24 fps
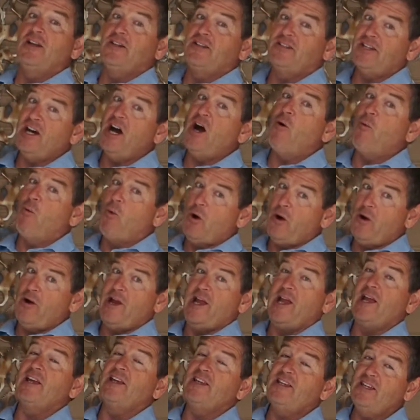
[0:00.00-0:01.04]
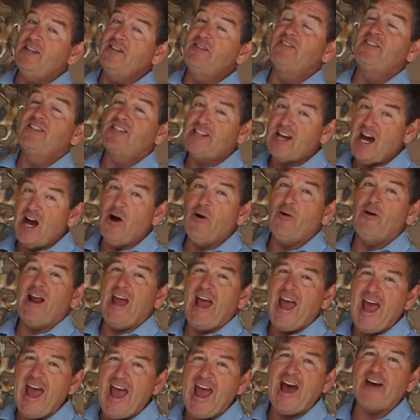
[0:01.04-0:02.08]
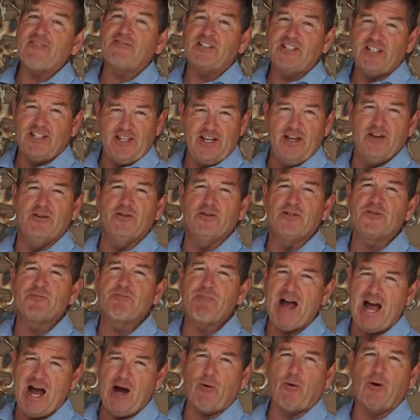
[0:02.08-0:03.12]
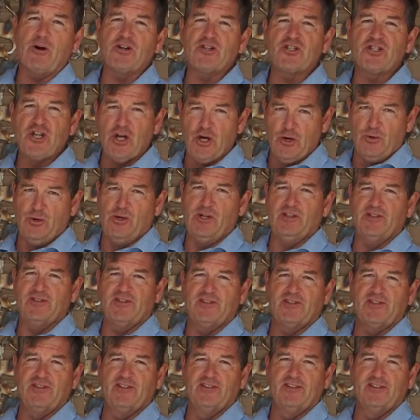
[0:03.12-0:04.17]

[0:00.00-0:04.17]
Don't worry, you don't have to use power tools.